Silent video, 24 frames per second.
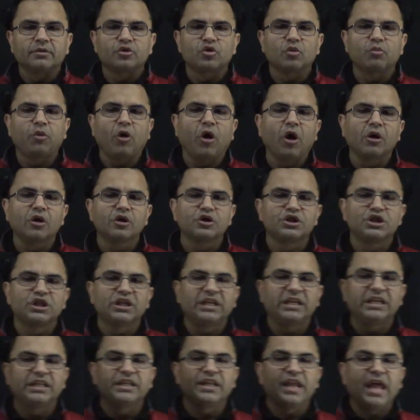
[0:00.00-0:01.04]

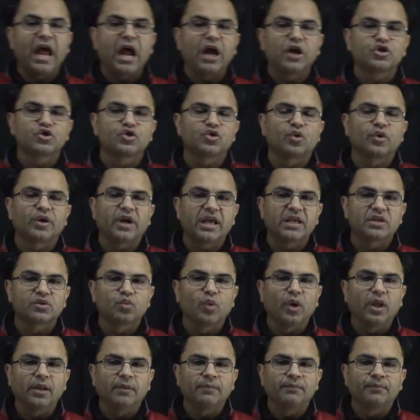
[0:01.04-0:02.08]
topology in Azure as
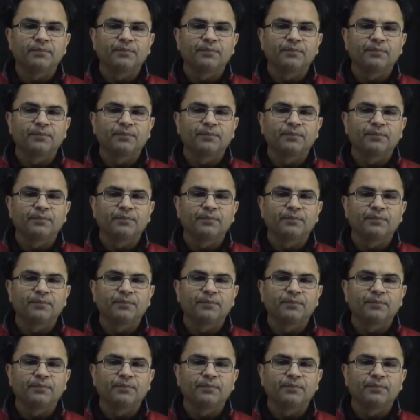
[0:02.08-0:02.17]
well.